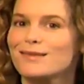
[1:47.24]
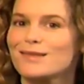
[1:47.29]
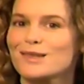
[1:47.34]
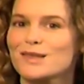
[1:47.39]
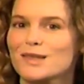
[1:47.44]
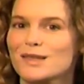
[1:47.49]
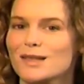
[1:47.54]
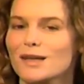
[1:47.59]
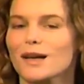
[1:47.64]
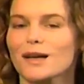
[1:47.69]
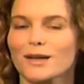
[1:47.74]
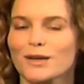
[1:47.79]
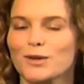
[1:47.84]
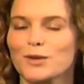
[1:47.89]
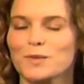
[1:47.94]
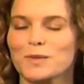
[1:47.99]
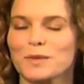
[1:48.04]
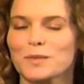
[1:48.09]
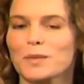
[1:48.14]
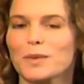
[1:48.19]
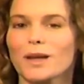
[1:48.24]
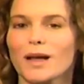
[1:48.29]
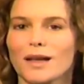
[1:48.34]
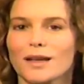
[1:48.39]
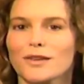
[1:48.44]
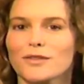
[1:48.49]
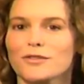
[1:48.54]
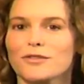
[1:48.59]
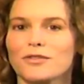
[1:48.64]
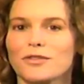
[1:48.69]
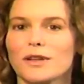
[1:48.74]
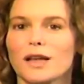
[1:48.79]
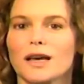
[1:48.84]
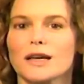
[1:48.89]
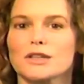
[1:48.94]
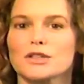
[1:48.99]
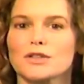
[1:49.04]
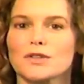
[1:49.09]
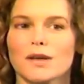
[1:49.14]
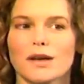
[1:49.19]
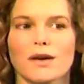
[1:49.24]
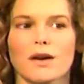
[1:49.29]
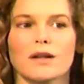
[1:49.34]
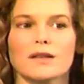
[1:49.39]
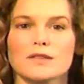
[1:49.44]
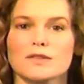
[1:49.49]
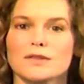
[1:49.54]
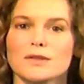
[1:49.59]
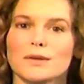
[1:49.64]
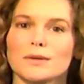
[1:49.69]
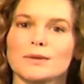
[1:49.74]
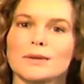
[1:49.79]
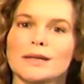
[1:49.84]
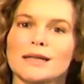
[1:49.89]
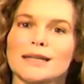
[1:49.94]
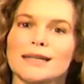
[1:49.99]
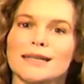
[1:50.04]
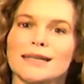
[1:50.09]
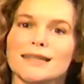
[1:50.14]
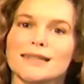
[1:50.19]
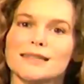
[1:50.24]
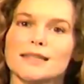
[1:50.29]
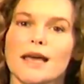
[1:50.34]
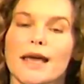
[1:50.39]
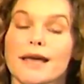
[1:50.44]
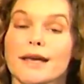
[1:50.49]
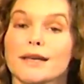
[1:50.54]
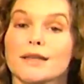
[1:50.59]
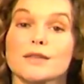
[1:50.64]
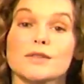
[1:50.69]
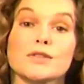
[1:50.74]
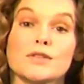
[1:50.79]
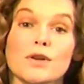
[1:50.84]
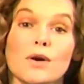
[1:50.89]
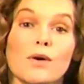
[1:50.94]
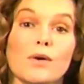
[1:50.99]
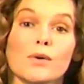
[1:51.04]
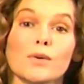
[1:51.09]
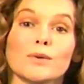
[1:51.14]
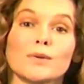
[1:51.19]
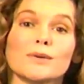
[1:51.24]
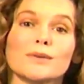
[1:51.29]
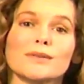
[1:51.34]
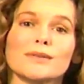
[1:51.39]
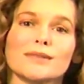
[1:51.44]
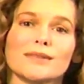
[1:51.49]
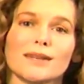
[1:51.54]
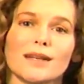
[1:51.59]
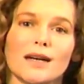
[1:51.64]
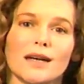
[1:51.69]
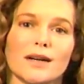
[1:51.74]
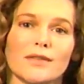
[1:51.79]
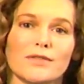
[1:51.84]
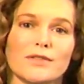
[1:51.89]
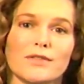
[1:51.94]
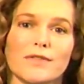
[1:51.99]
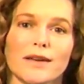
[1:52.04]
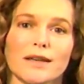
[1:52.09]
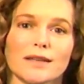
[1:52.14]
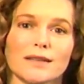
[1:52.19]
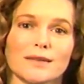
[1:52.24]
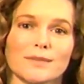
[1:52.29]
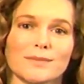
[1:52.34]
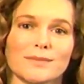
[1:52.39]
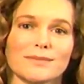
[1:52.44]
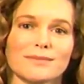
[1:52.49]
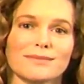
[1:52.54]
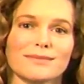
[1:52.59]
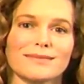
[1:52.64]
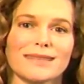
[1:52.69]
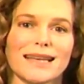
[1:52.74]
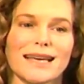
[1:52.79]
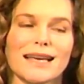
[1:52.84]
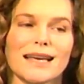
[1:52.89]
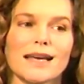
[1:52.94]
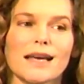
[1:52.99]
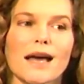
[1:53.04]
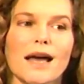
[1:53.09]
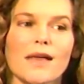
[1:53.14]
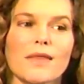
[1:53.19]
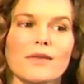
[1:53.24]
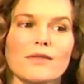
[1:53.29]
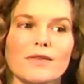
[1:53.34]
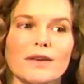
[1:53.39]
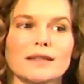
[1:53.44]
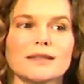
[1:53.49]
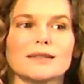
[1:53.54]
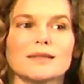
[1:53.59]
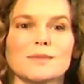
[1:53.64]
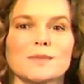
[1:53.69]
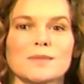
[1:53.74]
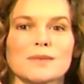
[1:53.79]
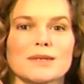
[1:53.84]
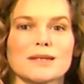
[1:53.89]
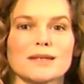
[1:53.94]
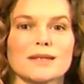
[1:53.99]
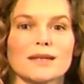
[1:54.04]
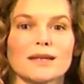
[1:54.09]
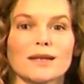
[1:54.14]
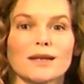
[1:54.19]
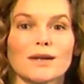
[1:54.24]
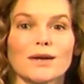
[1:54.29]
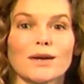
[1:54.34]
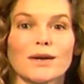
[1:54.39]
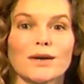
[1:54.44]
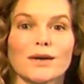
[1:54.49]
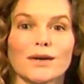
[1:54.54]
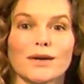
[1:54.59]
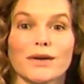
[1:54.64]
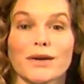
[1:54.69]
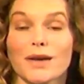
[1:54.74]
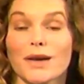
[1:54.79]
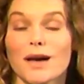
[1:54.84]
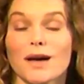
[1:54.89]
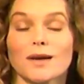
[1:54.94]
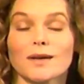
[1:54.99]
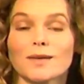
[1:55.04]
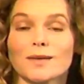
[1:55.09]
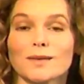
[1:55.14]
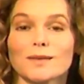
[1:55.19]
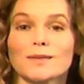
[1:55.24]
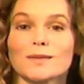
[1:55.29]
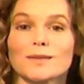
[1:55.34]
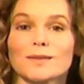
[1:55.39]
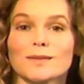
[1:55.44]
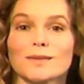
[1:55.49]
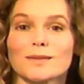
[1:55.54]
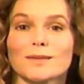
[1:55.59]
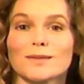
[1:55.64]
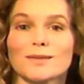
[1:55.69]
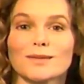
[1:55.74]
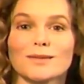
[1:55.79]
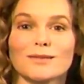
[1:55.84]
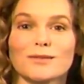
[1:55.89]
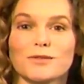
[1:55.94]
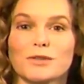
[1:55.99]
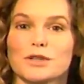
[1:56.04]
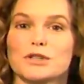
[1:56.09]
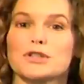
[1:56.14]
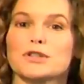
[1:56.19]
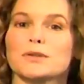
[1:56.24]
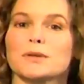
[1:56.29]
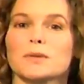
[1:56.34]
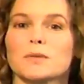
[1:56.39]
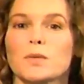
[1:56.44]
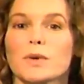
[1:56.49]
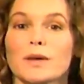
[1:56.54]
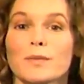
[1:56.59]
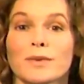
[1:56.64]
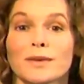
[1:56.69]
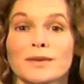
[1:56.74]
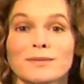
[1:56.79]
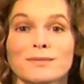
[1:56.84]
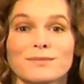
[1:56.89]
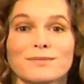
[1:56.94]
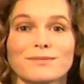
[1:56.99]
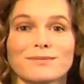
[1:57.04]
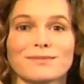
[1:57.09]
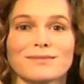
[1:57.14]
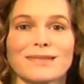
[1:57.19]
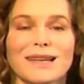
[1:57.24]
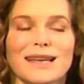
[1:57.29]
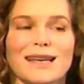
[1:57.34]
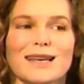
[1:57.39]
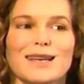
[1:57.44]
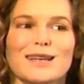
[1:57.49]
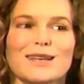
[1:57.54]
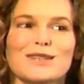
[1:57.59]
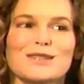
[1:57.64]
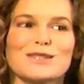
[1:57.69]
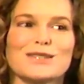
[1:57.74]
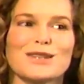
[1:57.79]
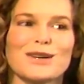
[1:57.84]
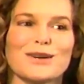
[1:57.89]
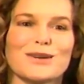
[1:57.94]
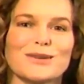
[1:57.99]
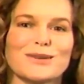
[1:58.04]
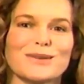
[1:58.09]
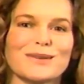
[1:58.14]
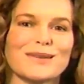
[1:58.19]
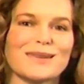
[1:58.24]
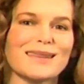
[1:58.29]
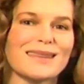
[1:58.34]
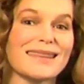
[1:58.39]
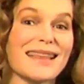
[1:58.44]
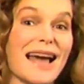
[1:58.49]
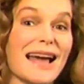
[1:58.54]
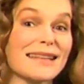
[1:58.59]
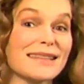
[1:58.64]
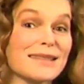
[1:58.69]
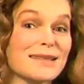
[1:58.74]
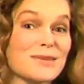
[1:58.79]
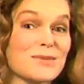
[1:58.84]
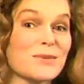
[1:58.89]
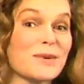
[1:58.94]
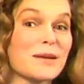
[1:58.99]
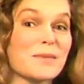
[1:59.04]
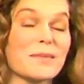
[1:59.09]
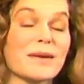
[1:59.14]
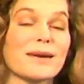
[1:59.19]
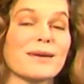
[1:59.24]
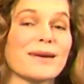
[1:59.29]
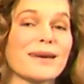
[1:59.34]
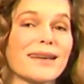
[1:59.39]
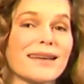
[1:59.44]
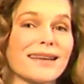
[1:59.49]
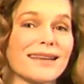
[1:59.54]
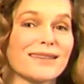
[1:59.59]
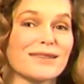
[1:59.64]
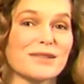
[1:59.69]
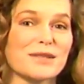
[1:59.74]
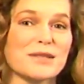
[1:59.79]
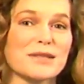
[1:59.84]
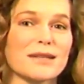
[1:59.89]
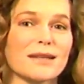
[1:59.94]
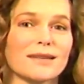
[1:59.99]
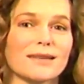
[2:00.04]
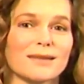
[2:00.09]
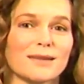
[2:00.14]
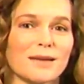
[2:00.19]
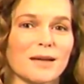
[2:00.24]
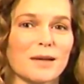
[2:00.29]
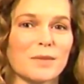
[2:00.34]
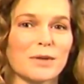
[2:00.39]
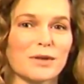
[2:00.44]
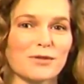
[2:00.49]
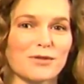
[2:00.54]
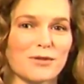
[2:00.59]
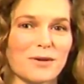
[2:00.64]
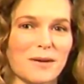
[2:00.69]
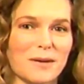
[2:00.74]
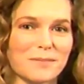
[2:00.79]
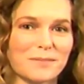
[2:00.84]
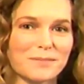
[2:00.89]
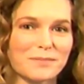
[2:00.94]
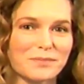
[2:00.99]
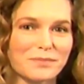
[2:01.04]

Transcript: suck human blood and flesh, they also take the soul of the victim. And the victims are young, virginal women. So that's where Mary and her son are coming from.